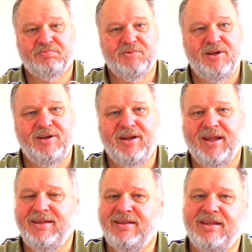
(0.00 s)

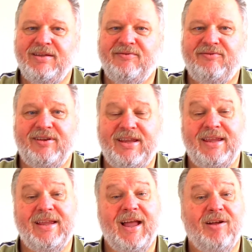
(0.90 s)

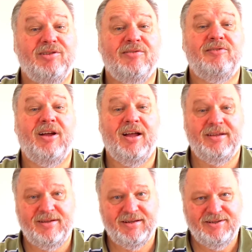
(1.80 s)
93 out of
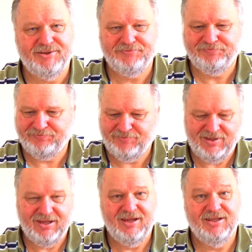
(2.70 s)
100.
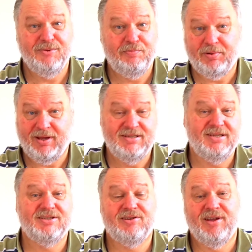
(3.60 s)
The price
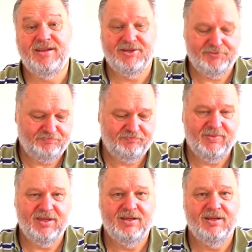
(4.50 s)
is right.
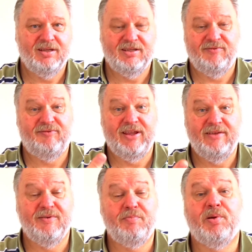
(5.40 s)
The
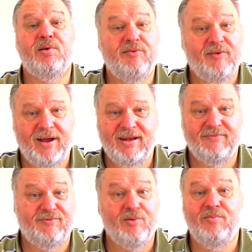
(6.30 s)
flavor profile
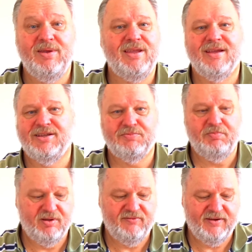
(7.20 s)
for me is
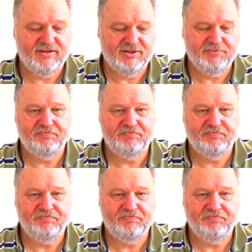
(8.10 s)
perfect.